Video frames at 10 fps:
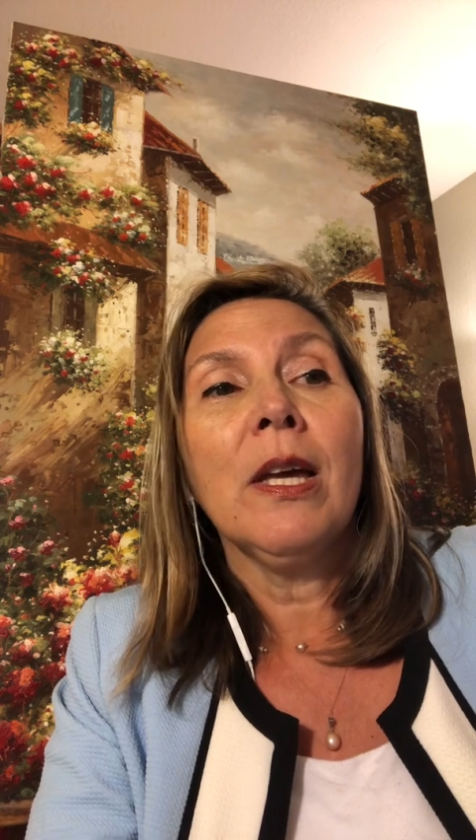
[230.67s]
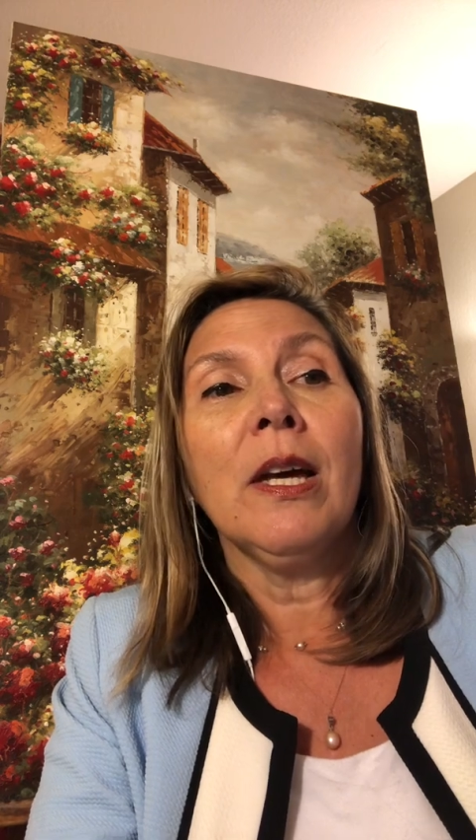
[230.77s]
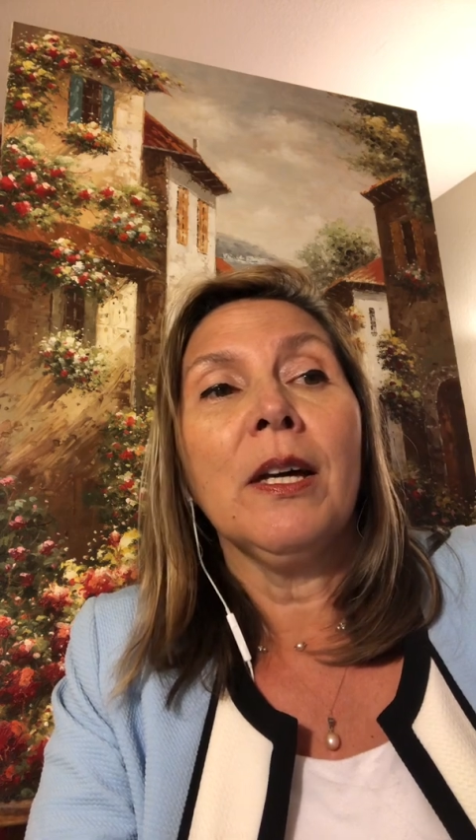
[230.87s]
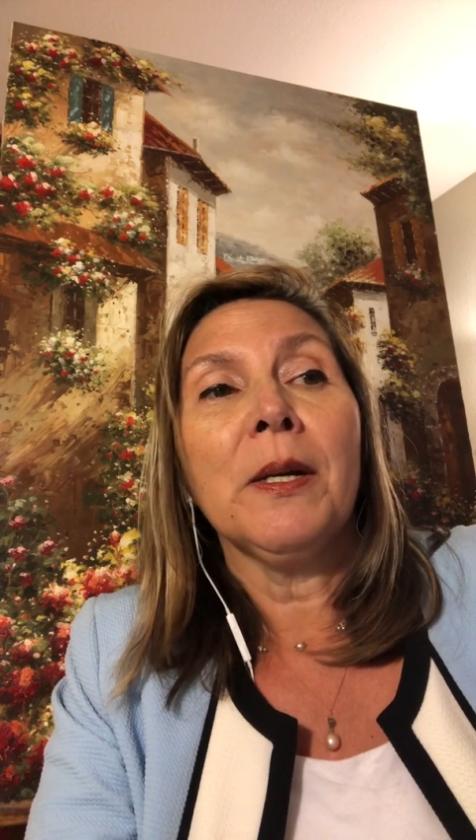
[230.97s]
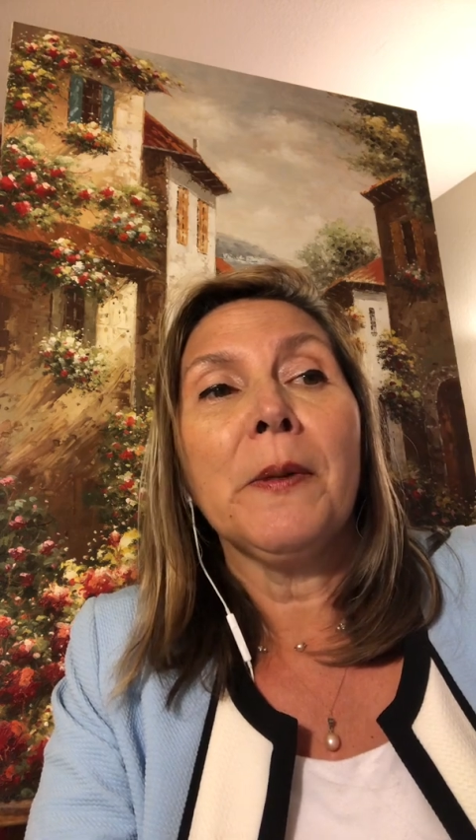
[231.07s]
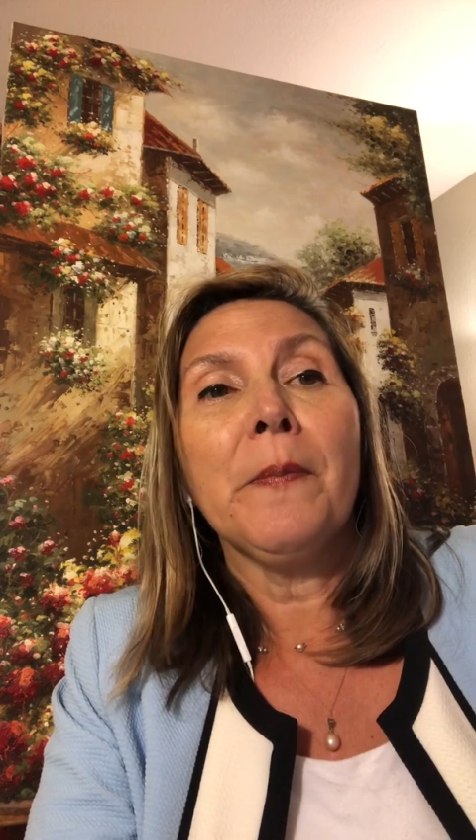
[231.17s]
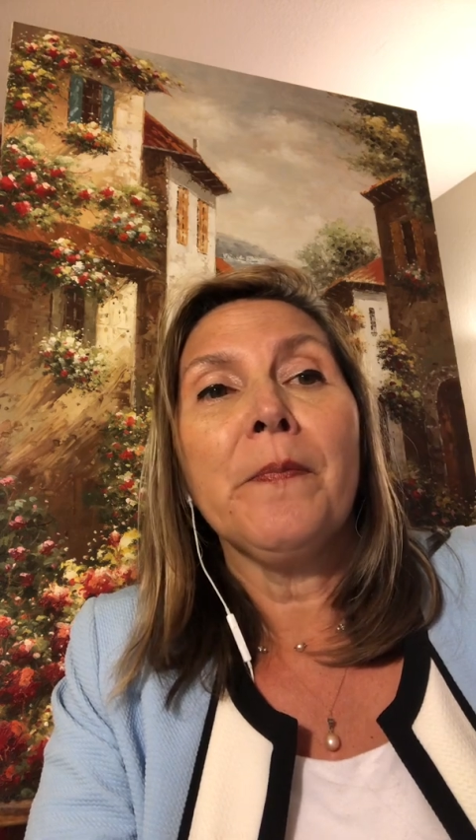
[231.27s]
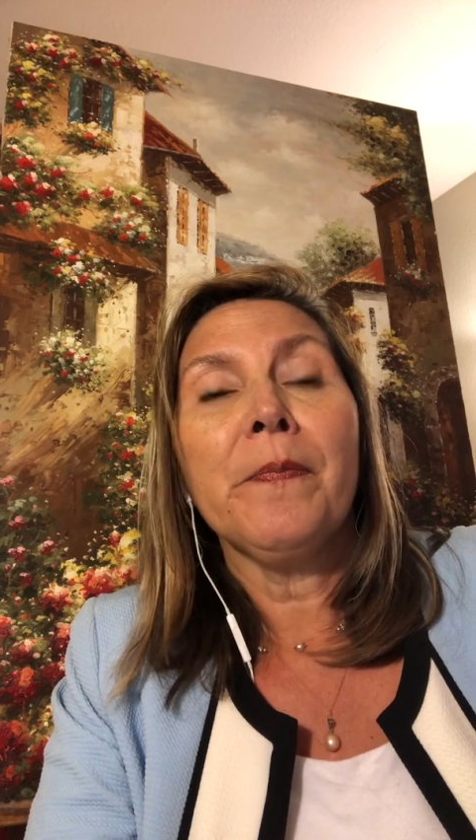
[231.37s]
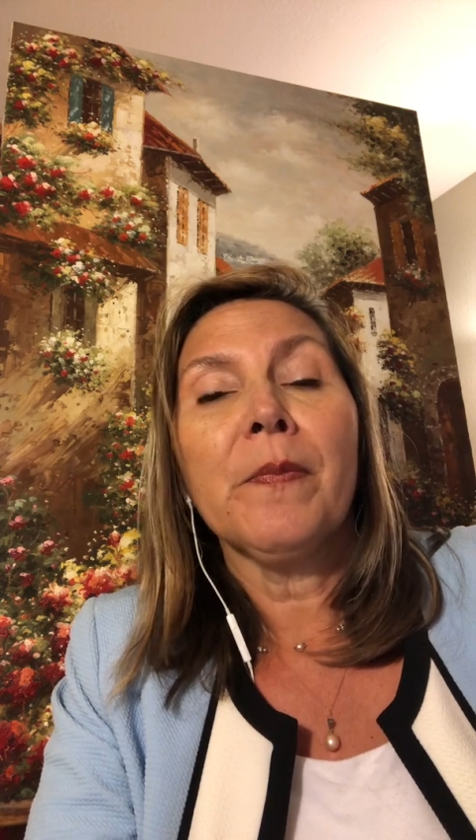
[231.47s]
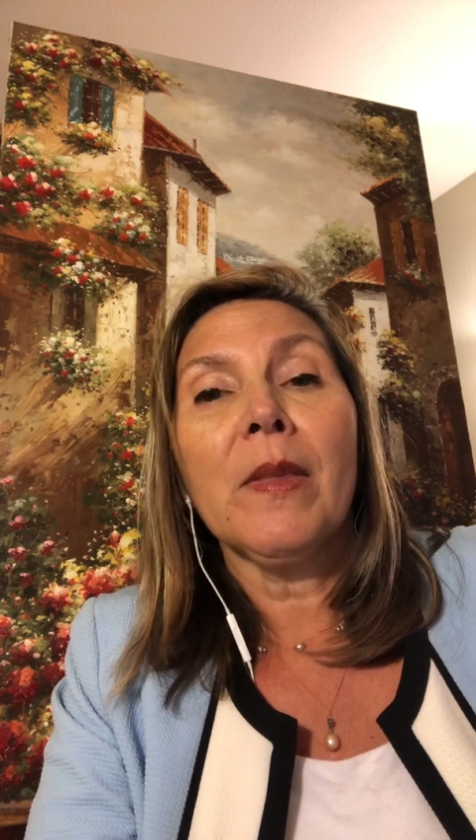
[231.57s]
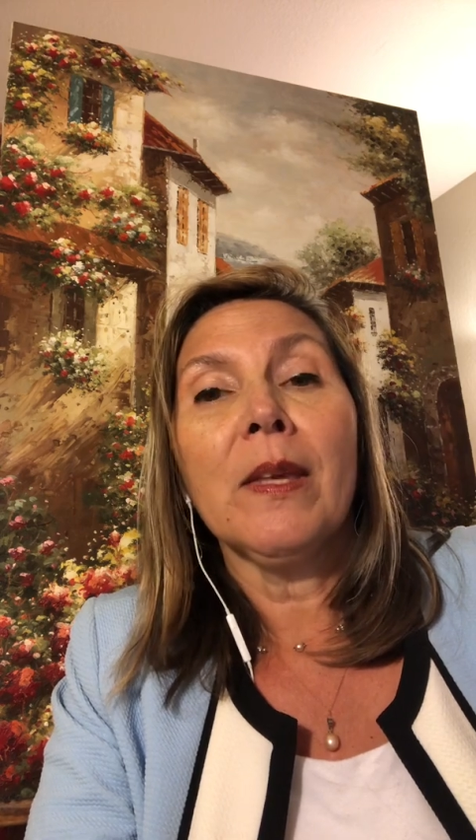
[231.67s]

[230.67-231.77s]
that